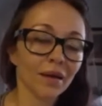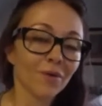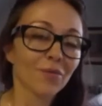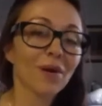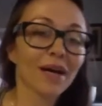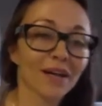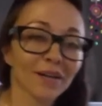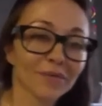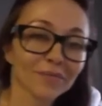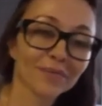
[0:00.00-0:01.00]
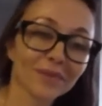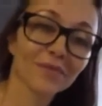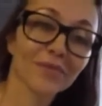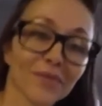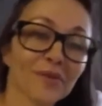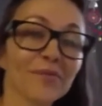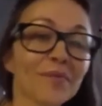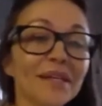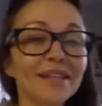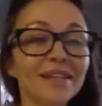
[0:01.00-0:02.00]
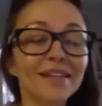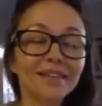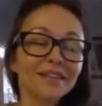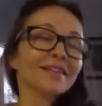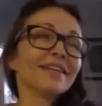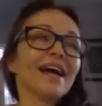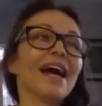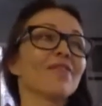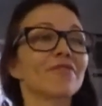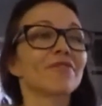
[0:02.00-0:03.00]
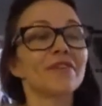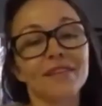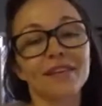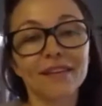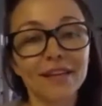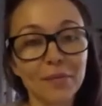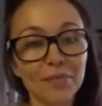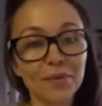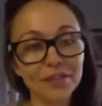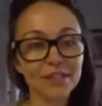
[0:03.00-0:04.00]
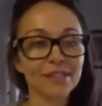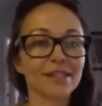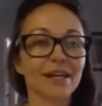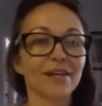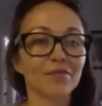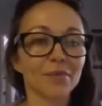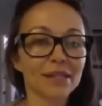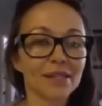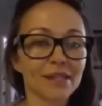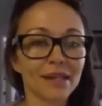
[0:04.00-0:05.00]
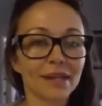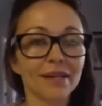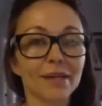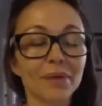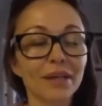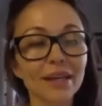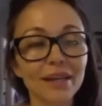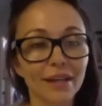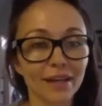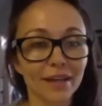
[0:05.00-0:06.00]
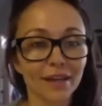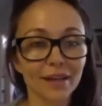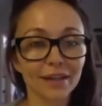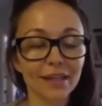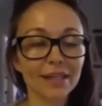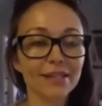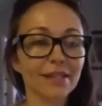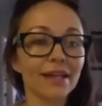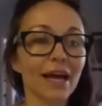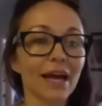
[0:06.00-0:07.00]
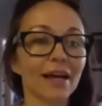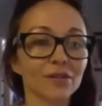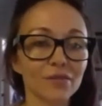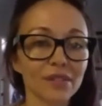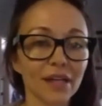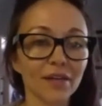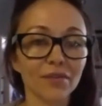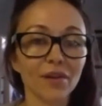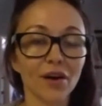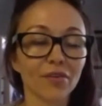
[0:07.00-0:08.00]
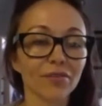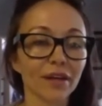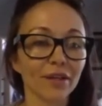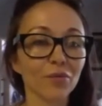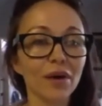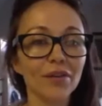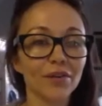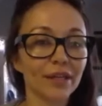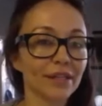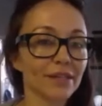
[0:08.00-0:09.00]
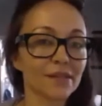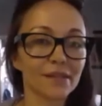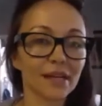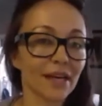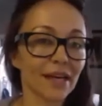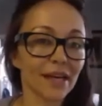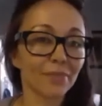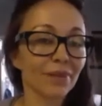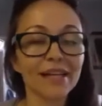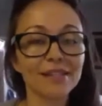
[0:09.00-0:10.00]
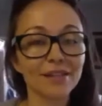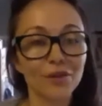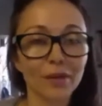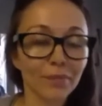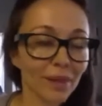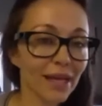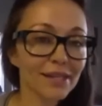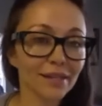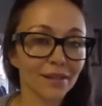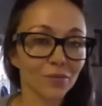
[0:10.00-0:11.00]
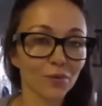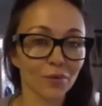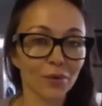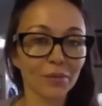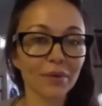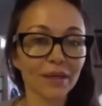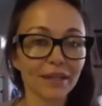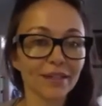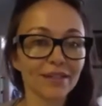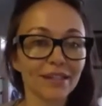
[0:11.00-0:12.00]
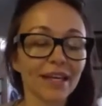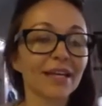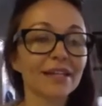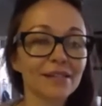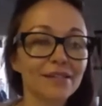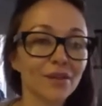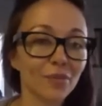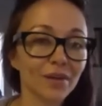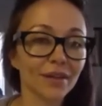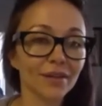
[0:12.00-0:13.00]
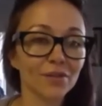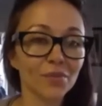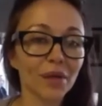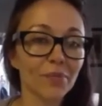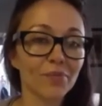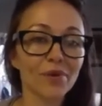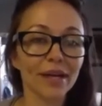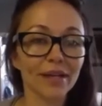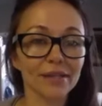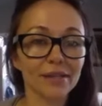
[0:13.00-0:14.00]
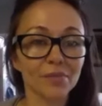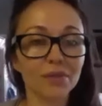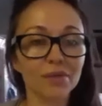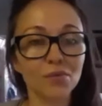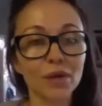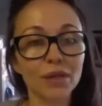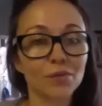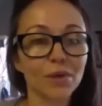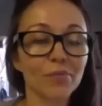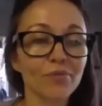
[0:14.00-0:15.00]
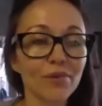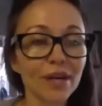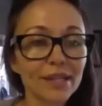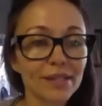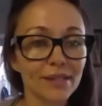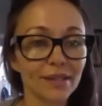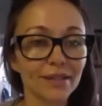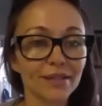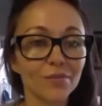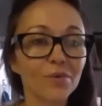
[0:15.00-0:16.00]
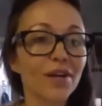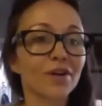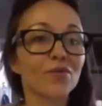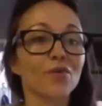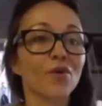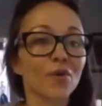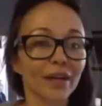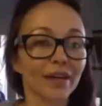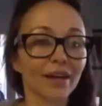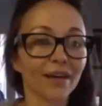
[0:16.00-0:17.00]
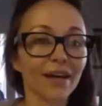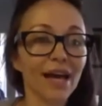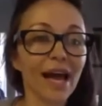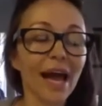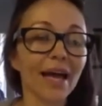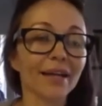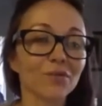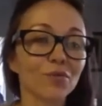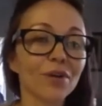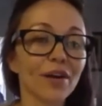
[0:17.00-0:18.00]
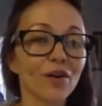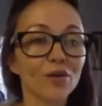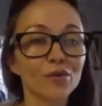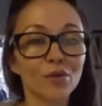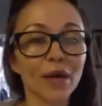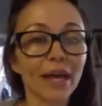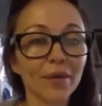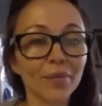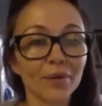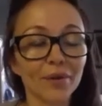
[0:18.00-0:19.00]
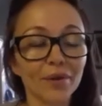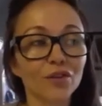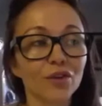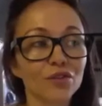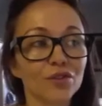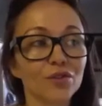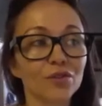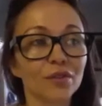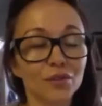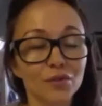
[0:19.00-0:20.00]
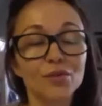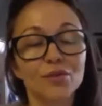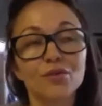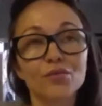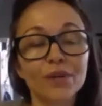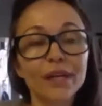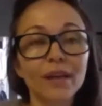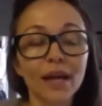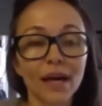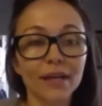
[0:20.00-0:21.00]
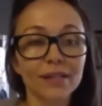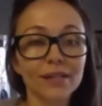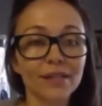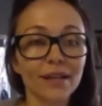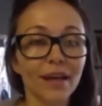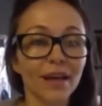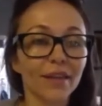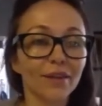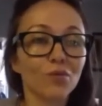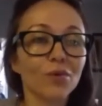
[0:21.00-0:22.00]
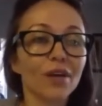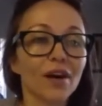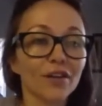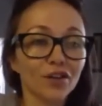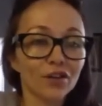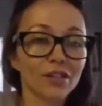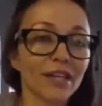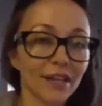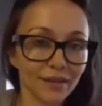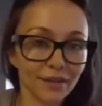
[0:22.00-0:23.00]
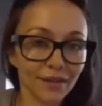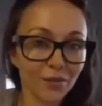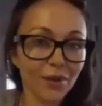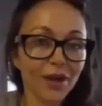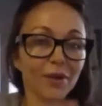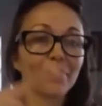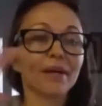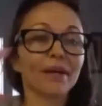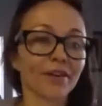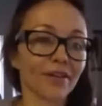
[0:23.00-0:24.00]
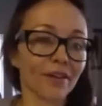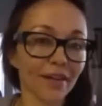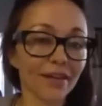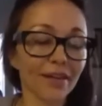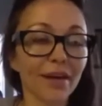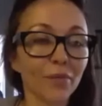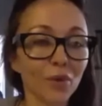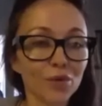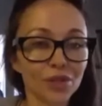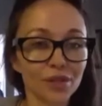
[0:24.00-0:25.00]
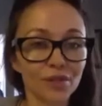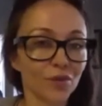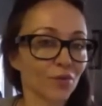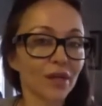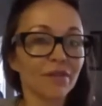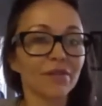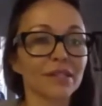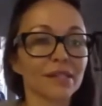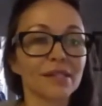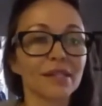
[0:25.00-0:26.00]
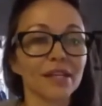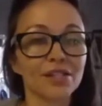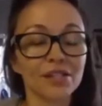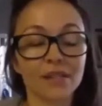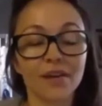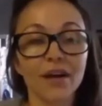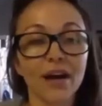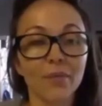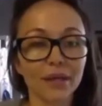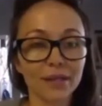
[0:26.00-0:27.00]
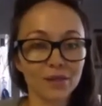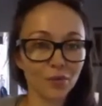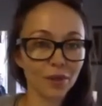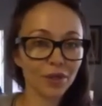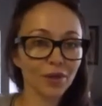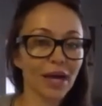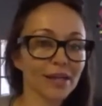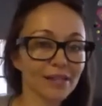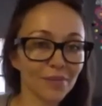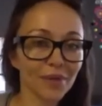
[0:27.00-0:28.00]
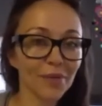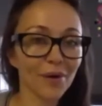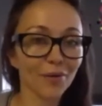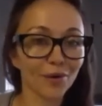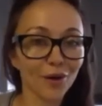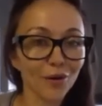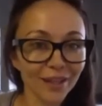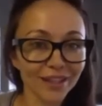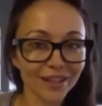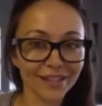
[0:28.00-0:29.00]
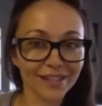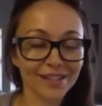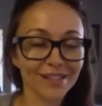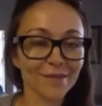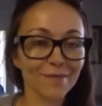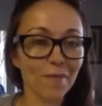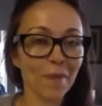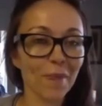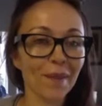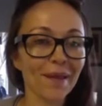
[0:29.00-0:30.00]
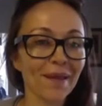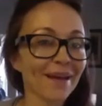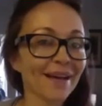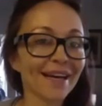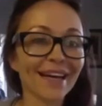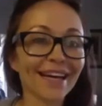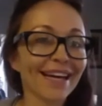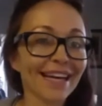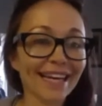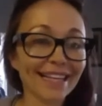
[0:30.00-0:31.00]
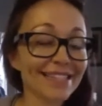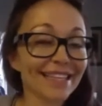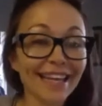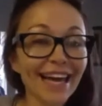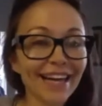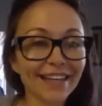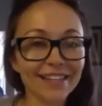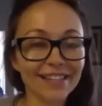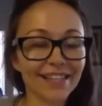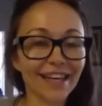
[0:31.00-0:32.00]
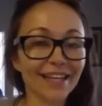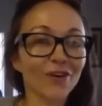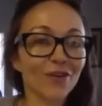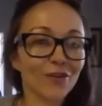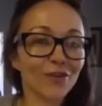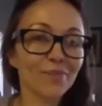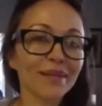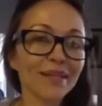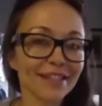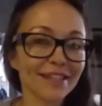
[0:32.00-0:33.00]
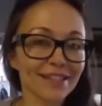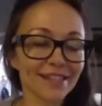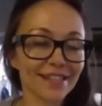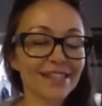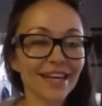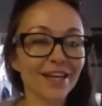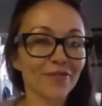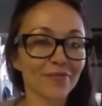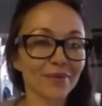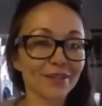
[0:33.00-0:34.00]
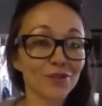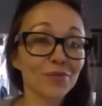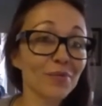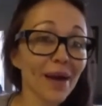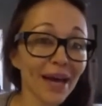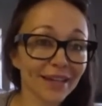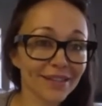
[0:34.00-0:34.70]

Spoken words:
Well, for me, everything that appears inside of me, as I said at the beginning, is an act of self-love. And whether it's pleasant or unpleasant what we meet, it is something to be embraced, because once we embrace it, we are growing. And we are also able not to realize that we are not it, that we are bigger than the emotions or whatever the sensations are coming. So when you ask me about loneliness, it's another piece inside of me to be met